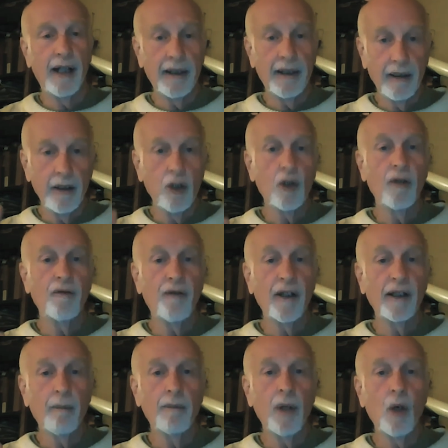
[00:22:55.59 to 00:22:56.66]
And you can fit
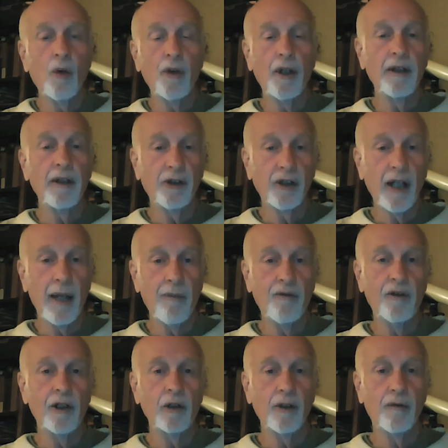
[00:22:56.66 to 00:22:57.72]
them both in the same
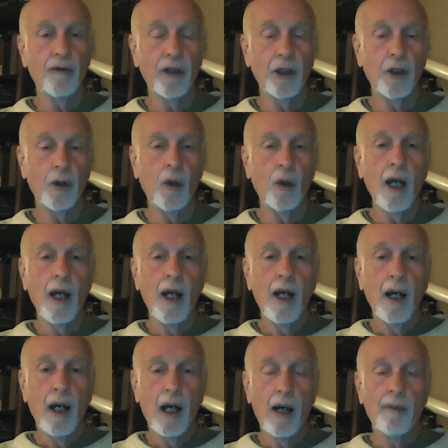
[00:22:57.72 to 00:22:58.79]
field of view
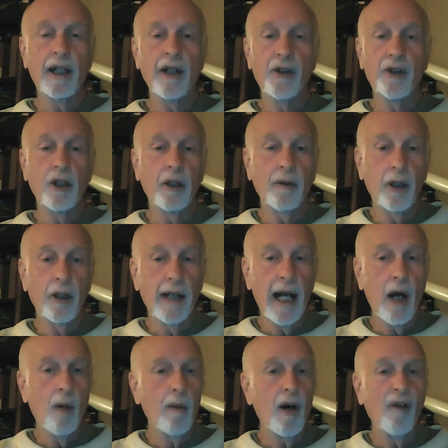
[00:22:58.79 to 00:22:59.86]
uh, because they're, they're
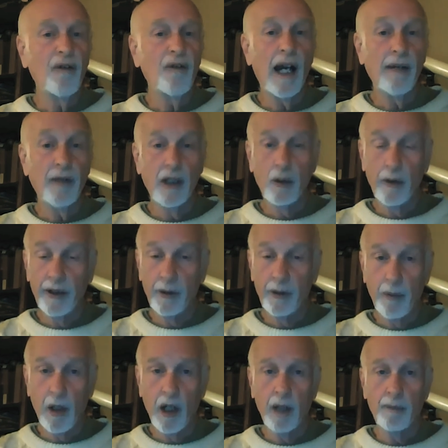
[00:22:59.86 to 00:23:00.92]
now about five degrees
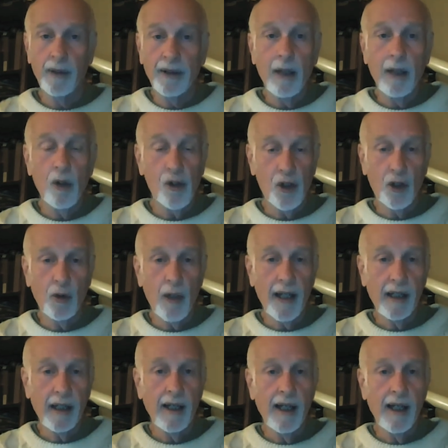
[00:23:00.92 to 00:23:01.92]
apart, but they will shrink